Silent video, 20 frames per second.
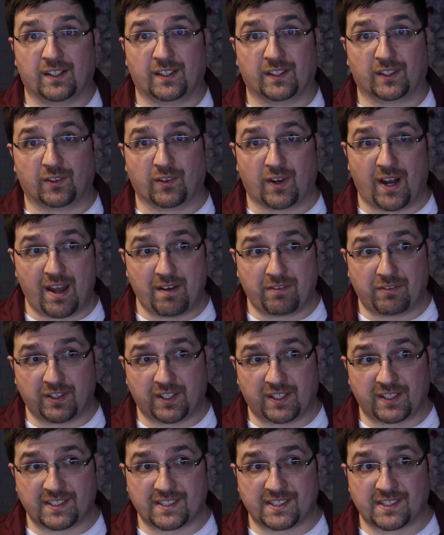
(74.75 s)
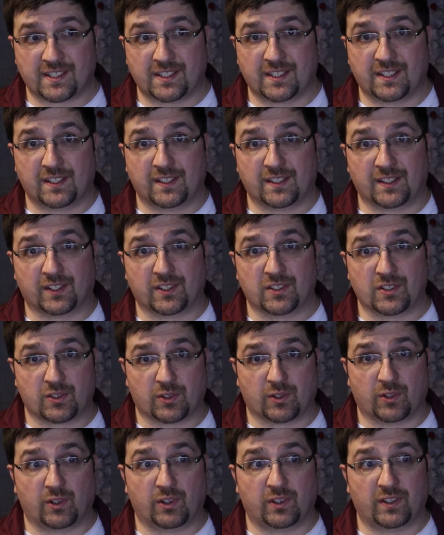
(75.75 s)
the graphics, the
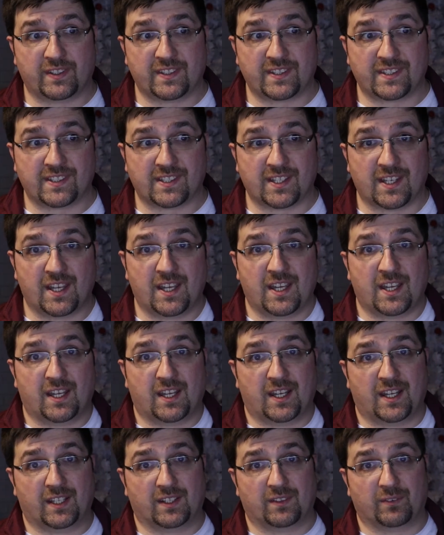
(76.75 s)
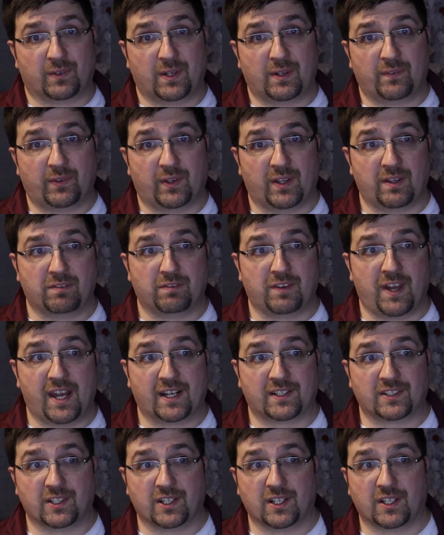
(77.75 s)
controls, and the replay
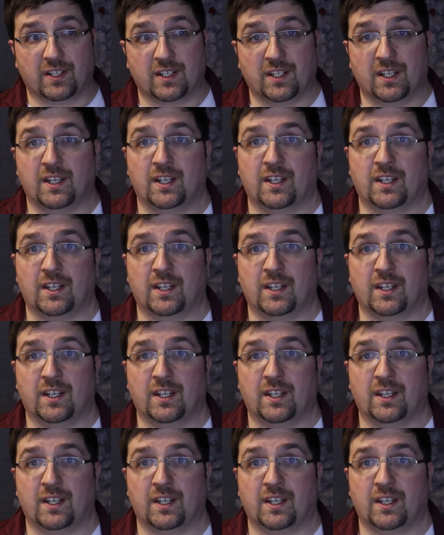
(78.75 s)
factor.